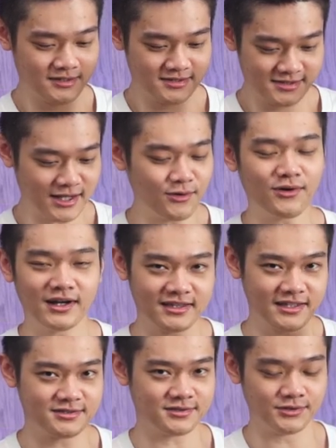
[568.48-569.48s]
Sound
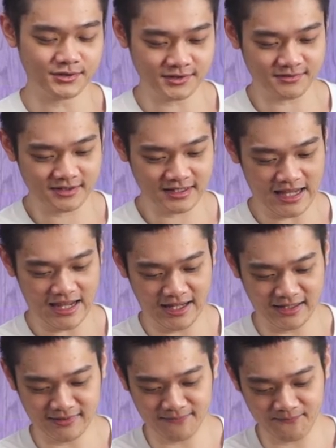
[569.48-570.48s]
quality is good
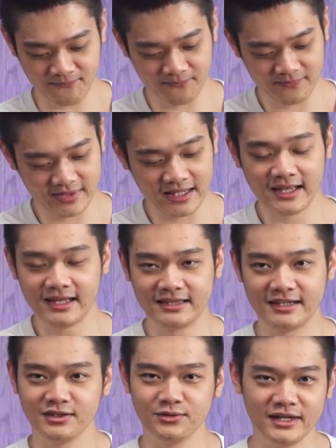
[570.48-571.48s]
and
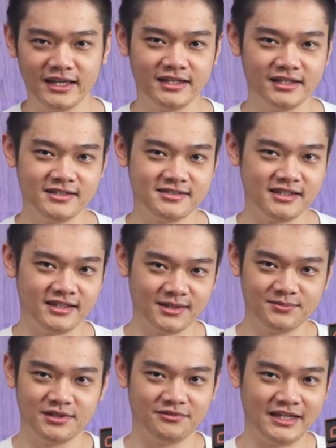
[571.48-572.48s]
the uniqueness in
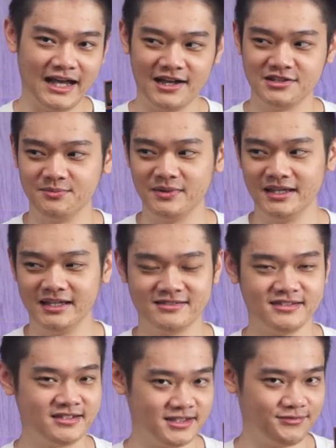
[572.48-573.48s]
terms of the RGB
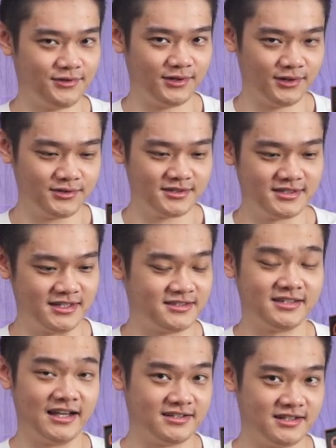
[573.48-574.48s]
isn't just for looks,
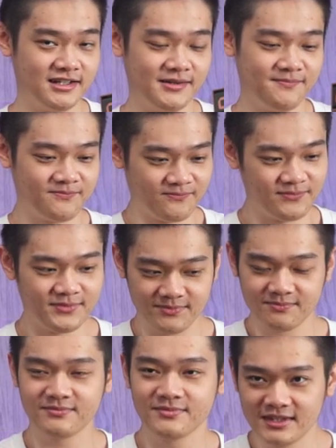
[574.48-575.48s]
it's actually
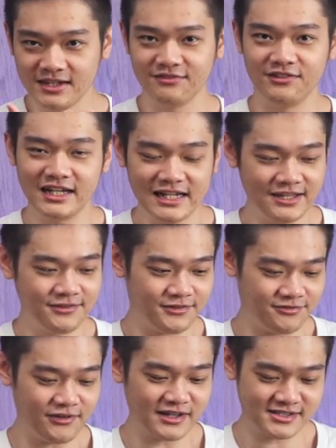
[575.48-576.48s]
really
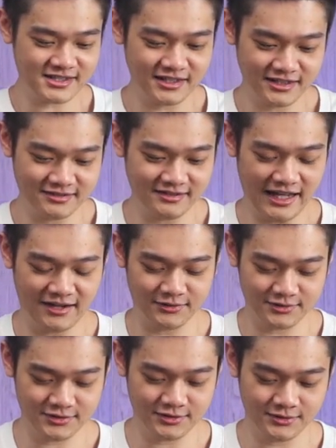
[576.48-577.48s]
functional and
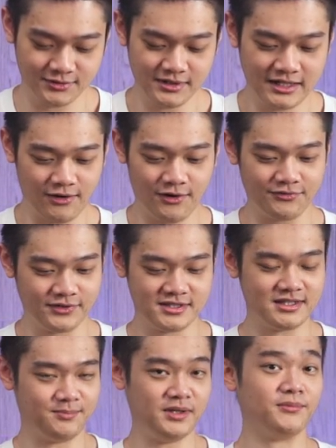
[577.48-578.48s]
also
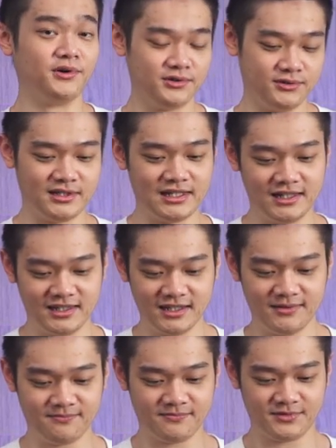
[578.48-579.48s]
offers a bit more
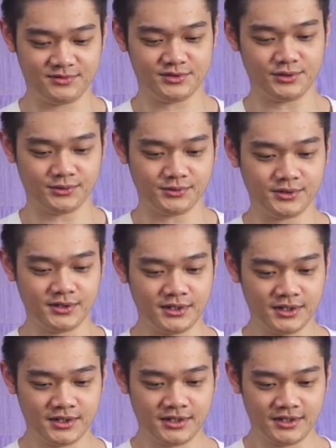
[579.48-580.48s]
utility. So
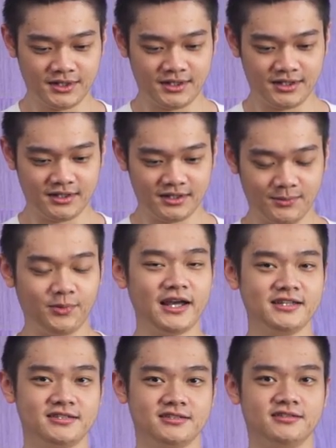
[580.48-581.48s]
the
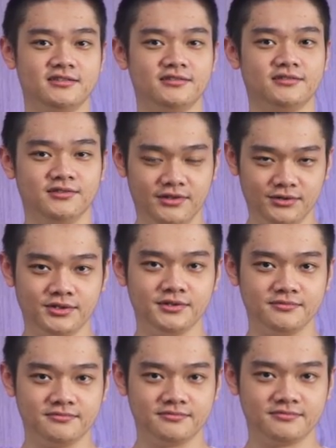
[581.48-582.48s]
price, real
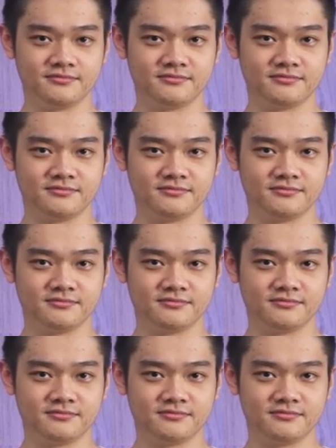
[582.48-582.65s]
good.